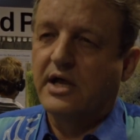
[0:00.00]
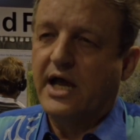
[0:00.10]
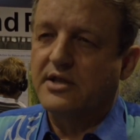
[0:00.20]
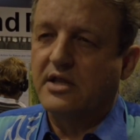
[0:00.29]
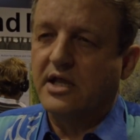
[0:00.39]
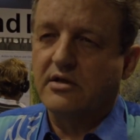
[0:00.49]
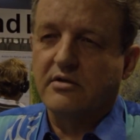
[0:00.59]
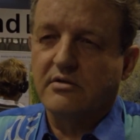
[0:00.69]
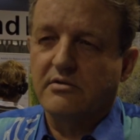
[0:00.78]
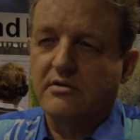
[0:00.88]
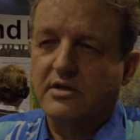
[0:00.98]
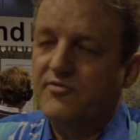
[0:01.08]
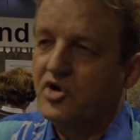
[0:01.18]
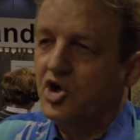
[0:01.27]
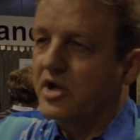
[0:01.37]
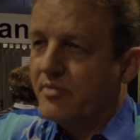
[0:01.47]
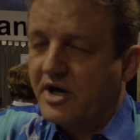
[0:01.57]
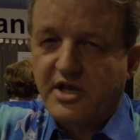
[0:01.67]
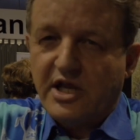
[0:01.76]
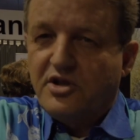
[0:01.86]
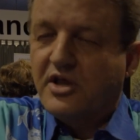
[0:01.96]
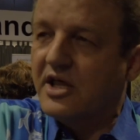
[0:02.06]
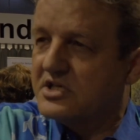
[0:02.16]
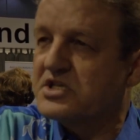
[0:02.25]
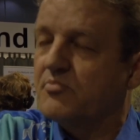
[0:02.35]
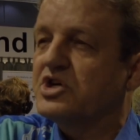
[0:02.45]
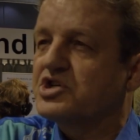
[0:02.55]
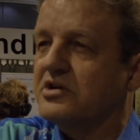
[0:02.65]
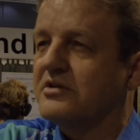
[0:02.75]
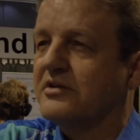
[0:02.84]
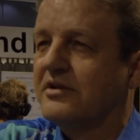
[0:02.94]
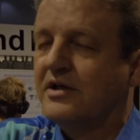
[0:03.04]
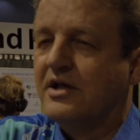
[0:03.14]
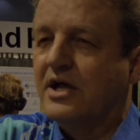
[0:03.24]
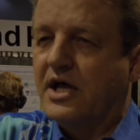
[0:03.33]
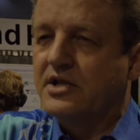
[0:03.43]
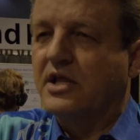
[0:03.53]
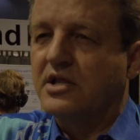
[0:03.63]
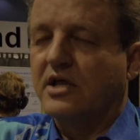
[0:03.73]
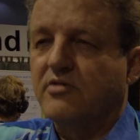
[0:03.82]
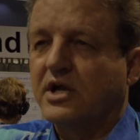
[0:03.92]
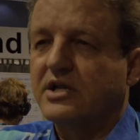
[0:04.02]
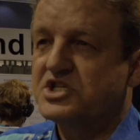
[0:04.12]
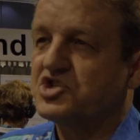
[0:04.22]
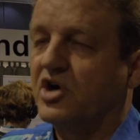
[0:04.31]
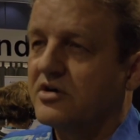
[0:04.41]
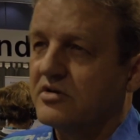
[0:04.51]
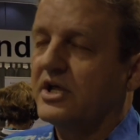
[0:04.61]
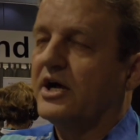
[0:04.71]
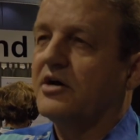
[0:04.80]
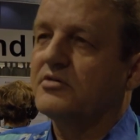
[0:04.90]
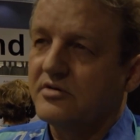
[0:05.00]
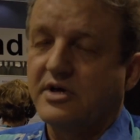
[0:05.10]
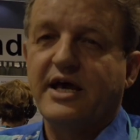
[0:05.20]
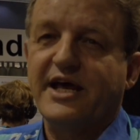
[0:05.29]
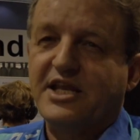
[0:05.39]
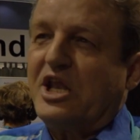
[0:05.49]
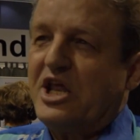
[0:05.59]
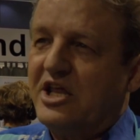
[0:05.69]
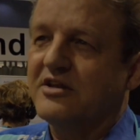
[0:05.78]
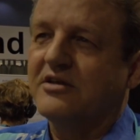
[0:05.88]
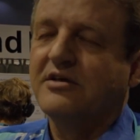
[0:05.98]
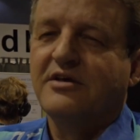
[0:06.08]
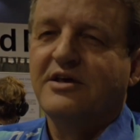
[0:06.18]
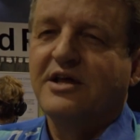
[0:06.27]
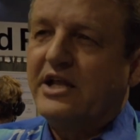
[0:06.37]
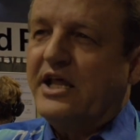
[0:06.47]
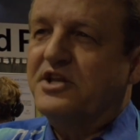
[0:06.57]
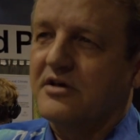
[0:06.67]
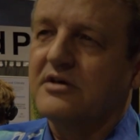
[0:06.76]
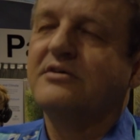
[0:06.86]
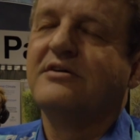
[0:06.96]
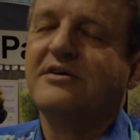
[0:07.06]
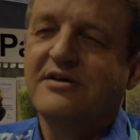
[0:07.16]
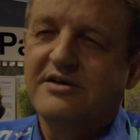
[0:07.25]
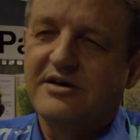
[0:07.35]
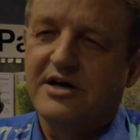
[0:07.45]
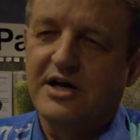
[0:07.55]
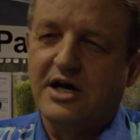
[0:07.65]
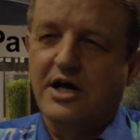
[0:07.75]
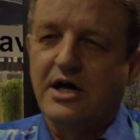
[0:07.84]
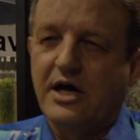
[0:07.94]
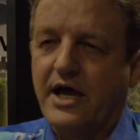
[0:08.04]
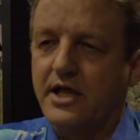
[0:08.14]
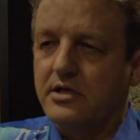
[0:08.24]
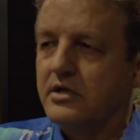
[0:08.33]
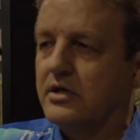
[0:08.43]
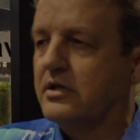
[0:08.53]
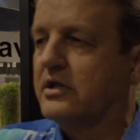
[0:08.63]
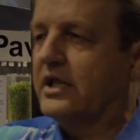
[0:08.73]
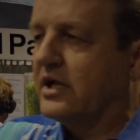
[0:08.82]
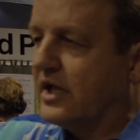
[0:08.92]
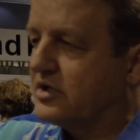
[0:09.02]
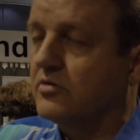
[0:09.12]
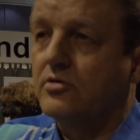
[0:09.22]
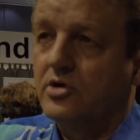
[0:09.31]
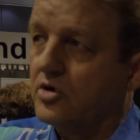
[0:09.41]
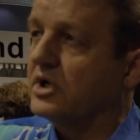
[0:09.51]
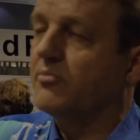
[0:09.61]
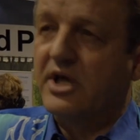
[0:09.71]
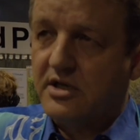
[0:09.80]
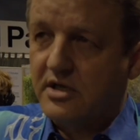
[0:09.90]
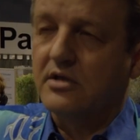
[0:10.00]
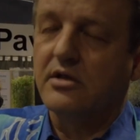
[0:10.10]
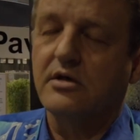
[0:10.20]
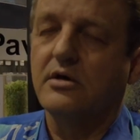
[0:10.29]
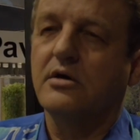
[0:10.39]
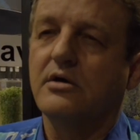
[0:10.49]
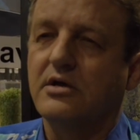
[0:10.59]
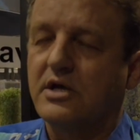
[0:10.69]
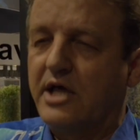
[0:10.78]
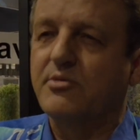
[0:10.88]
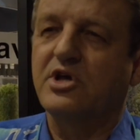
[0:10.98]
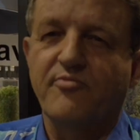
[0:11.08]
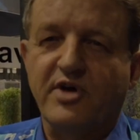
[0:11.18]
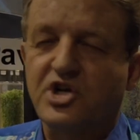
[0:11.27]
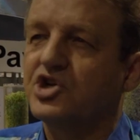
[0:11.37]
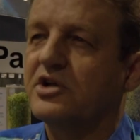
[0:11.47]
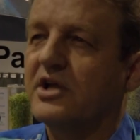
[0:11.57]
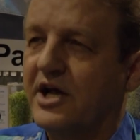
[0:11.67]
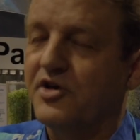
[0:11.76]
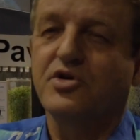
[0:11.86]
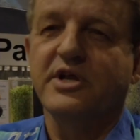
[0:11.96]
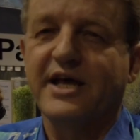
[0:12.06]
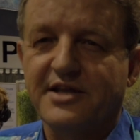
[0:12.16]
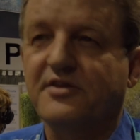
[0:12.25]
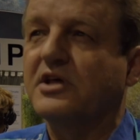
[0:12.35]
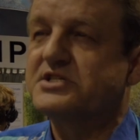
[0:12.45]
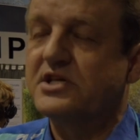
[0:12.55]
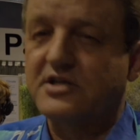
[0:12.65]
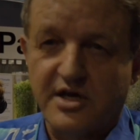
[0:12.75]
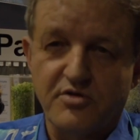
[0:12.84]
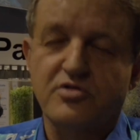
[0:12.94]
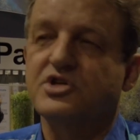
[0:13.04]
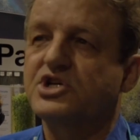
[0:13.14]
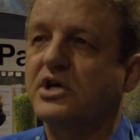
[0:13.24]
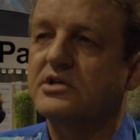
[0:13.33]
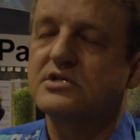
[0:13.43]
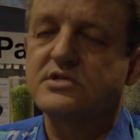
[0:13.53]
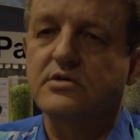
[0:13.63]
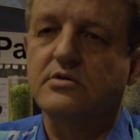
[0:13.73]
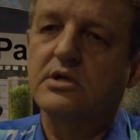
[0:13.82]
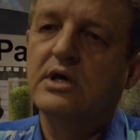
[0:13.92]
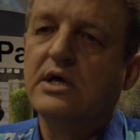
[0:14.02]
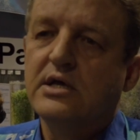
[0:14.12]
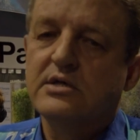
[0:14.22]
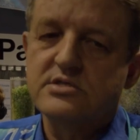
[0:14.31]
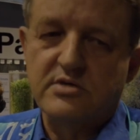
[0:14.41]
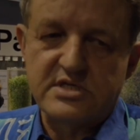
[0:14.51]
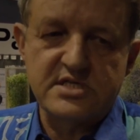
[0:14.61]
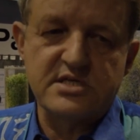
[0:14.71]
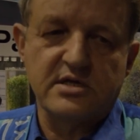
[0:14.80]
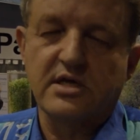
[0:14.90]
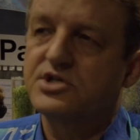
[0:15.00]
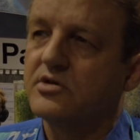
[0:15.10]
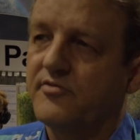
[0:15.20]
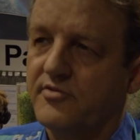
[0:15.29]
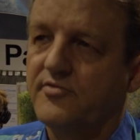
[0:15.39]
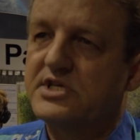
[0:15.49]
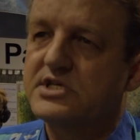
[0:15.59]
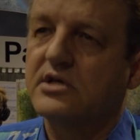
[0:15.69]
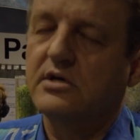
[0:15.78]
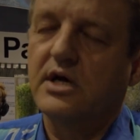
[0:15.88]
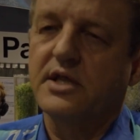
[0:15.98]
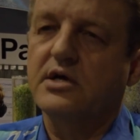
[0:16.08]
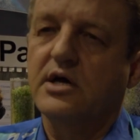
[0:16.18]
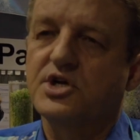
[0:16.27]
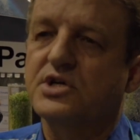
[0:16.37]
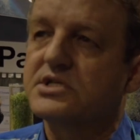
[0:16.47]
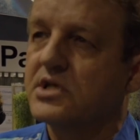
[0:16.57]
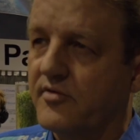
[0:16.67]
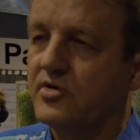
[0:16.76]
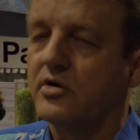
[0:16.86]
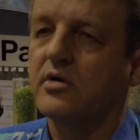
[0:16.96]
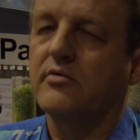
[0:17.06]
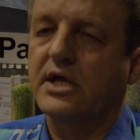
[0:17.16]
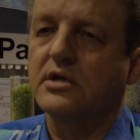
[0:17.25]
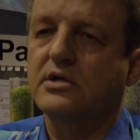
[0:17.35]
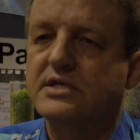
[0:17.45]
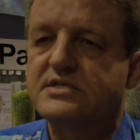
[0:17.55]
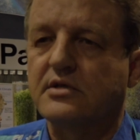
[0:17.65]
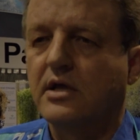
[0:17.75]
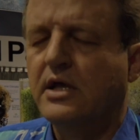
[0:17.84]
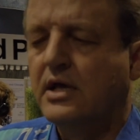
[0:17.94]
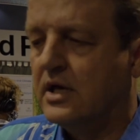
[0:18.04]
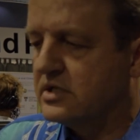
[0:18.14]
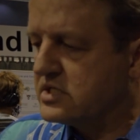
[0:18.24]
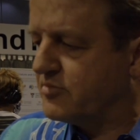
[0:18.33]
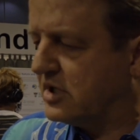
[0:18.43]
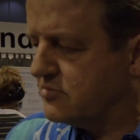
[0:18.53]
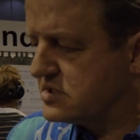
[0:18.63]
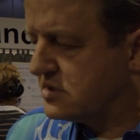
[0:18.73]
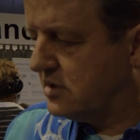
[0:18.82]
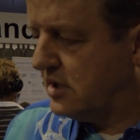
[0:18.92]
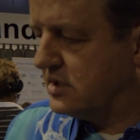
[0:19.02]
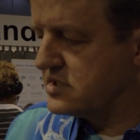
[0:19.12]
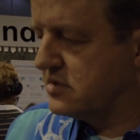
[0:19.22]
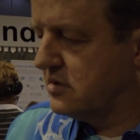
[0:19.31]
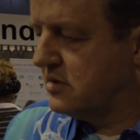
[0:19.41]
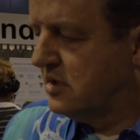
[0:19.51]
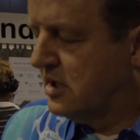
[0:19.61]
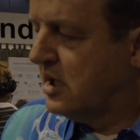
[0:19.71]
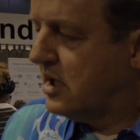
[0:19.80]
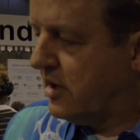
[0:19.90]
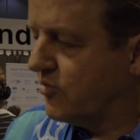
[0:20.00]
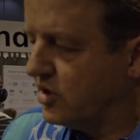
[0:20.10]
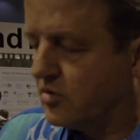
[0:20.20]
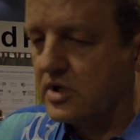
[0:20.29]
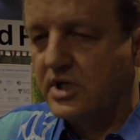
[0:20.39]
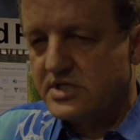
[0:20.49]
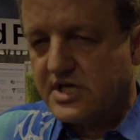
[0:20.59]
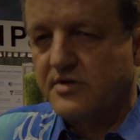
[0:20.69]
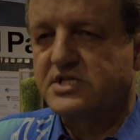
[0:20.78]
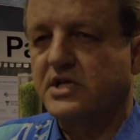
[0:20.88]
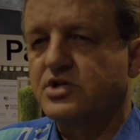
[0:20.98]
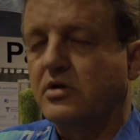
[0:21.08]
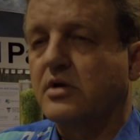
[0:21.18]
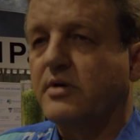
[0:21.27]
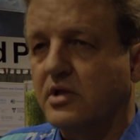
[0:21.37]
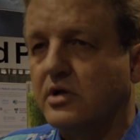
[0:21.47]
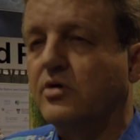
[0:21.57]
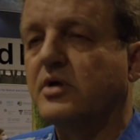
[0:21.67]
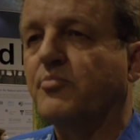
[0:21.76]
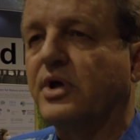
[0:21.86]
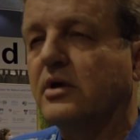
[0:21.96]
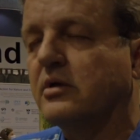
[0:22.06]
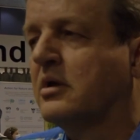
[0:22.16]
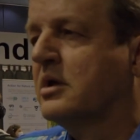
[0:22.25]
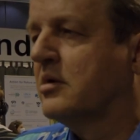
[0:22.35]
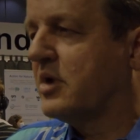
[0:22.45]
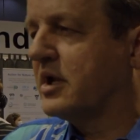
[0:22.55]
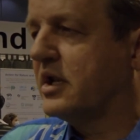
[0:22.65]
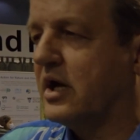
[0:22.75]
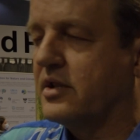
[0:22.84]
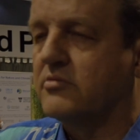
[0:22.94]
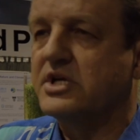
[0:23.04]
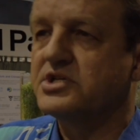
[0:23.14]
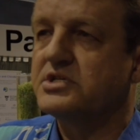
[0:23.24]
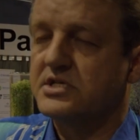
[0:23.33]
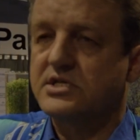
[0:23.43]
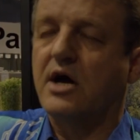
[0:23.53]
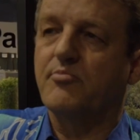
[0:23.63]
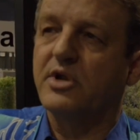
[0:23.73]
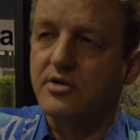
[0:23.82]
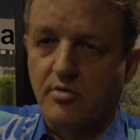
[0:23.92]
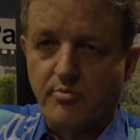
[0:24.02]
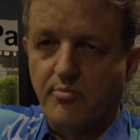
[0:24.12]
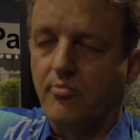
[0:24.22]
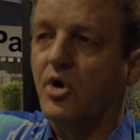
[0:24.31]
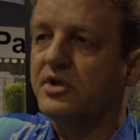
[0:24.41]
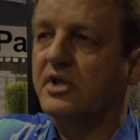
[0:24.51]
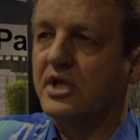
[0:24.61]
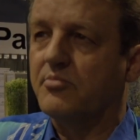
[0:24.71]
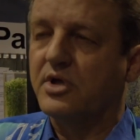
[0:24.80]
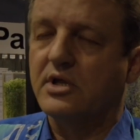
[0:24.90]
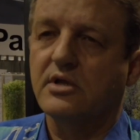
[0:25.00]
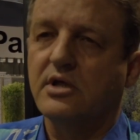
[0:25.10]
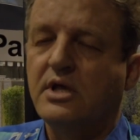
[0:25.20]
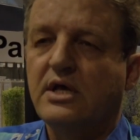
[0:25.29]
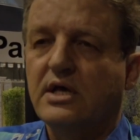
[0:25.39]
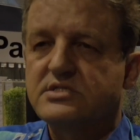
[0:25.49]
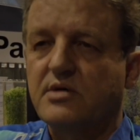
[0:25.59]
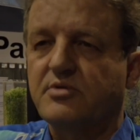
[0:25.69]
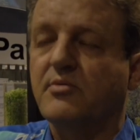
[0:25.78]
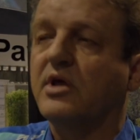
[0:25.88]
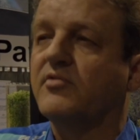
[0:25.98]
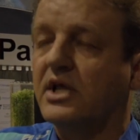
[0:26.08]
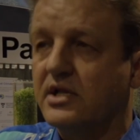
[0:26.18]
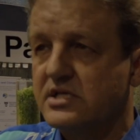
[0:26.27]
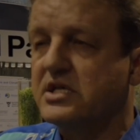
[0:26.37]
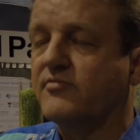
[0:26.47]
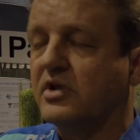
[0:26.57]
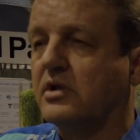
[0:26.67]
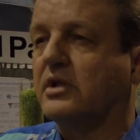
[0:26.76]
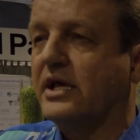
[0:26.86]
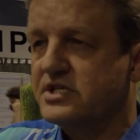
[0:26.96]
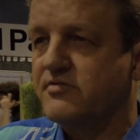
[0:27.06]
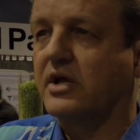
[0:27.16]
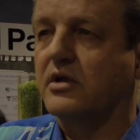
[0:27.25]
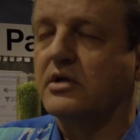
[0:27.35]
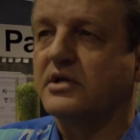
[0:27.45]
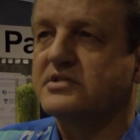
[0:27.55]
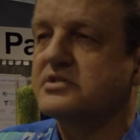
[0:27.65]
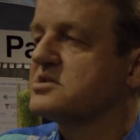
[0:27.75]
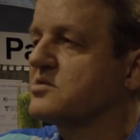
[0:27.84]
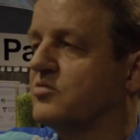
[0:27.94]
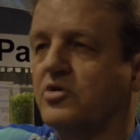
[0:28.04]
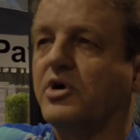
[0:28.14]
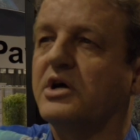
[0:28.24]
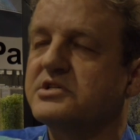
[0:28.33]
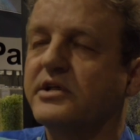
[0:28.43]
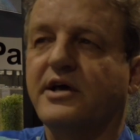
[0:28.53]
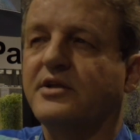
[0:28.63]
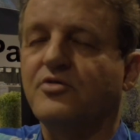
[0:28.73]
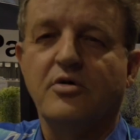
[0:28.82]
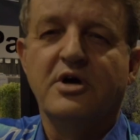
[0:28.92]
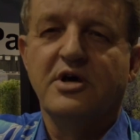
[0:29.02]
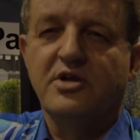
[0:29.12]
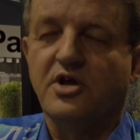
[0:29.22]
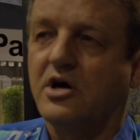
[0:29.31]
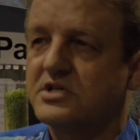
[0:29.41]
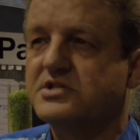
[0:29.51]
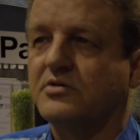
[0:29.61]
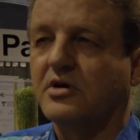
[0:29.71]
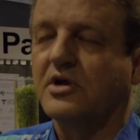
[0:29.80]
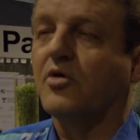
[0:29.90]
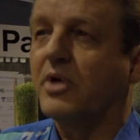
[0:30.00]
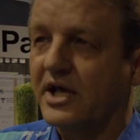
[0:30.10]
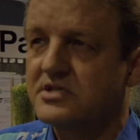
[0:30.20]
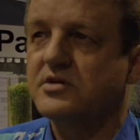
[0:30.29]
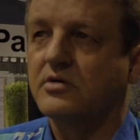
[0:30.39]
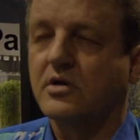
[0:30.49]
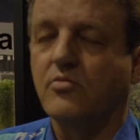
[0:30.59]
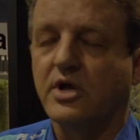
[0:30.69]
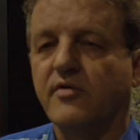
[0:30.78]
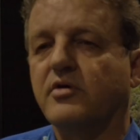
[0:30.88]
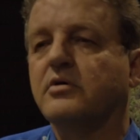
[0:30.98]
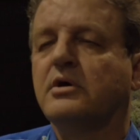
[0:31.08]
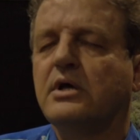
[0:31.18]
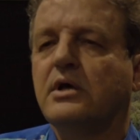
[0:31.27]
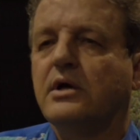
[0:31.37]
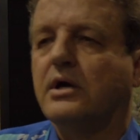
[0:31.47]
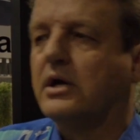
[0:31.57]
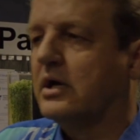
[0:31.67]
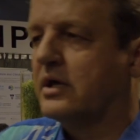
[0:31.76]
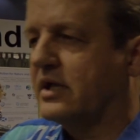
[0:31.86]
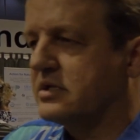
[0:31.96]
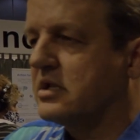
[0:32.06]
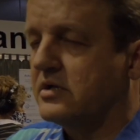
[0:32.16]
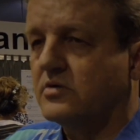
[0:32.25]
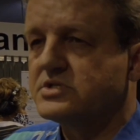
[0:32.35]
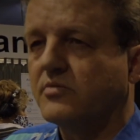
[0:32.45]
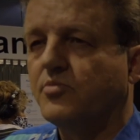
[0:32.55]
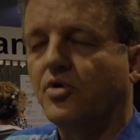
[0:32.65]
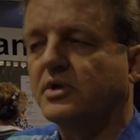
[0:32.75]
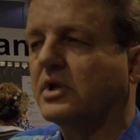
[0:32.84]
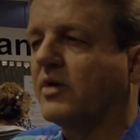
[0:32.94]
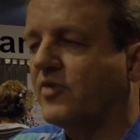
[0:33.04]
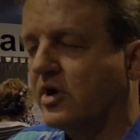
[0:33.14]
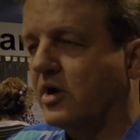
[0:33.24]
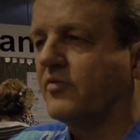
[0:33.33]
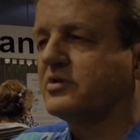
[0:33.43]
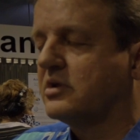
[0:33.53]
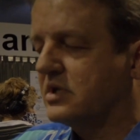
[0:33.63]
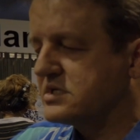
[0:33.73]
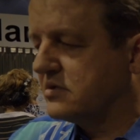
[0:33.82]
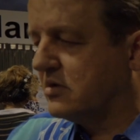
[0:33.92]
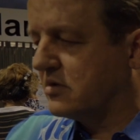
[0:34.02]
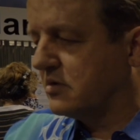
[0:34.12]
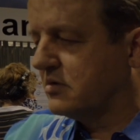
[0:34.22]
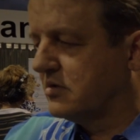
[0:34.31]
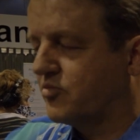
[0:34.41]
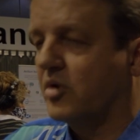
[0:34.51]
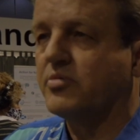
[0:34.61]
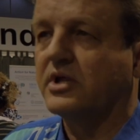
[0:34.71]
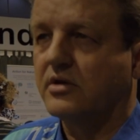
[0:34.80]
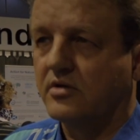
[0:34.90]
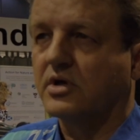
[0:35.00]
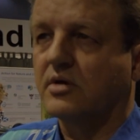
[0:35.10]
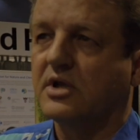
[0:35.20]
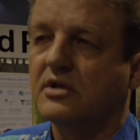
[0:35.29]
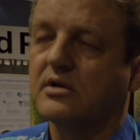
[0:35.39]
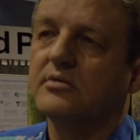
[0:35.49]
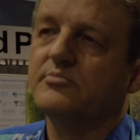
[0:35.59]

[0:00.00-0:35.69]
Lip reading: and then they forgot about it in their submission, and then they really struggled how to add it in later, and that led to long debate in the climate convention, how you can add things in, how you can change, and so on. So this is an issue facing other countries that have not recognized it. And sometimes we're talking in Southeast Asia a lot about the lowland peat, but in other regions it's upland or montane peat. And sometimes even that is even less recognized. It's just called grassland or dark soil or black soil or whatever. That also important, and very often it's not properly documented.